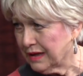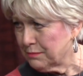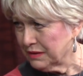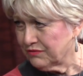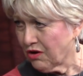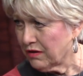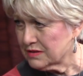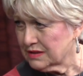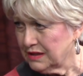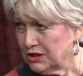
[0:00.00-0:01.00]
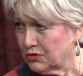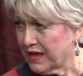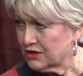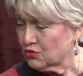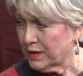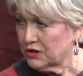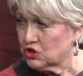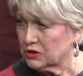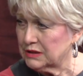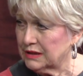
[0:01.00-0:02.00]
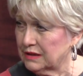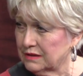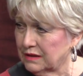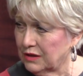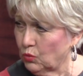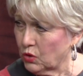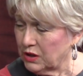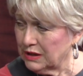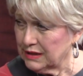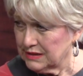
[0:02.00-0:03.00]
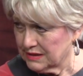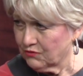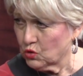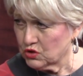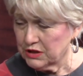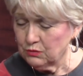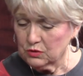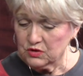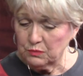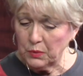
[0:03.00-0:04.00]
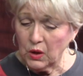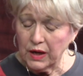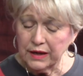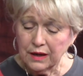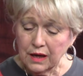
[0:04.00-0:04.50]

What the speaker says: I believe God is leading you in that direction, and where He leads, of course, He will supply.